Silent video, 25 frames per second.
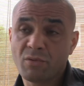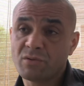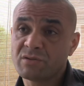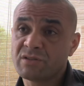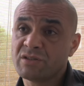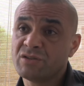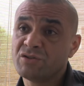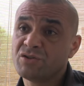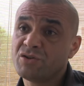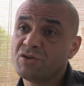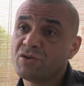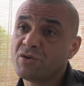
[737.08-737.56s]

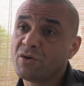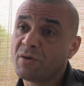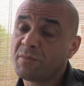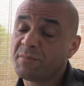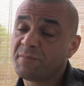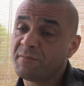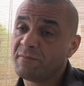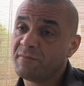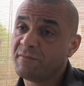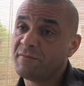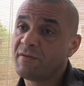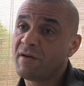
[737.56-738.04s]
into
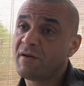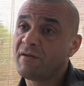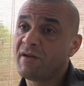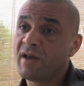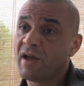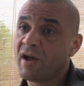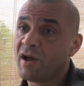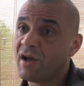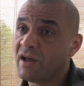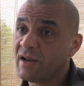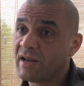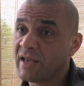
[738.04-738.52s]
Europe very
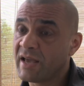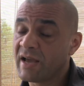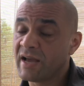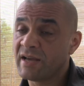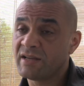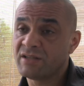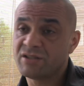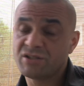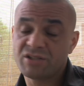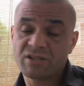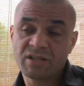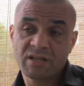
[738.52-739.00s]
early
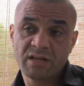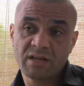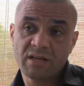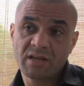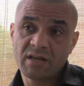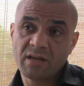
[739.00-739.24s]
age,